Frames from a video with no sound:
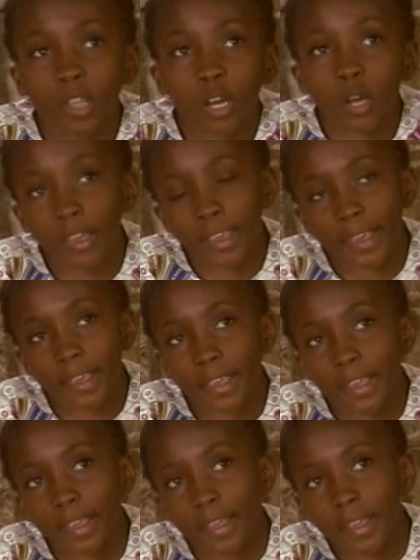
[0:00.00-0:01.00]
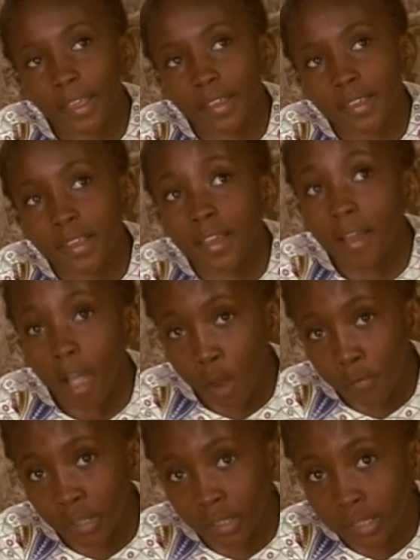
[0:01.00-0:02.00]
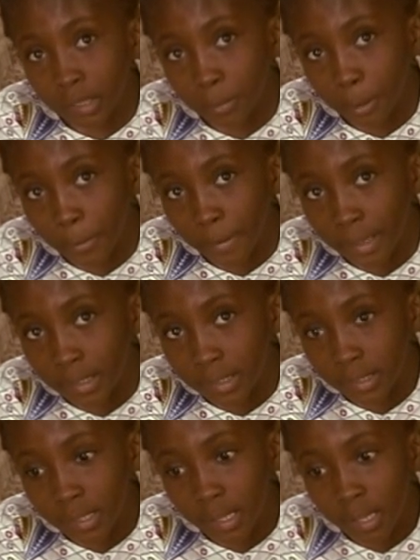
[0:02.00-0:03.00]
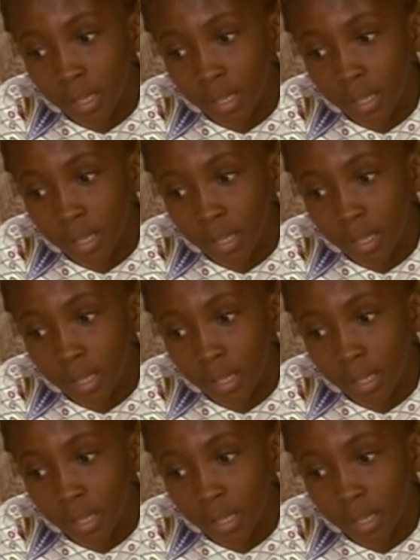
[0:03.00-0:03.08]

Okay, I think us Americans,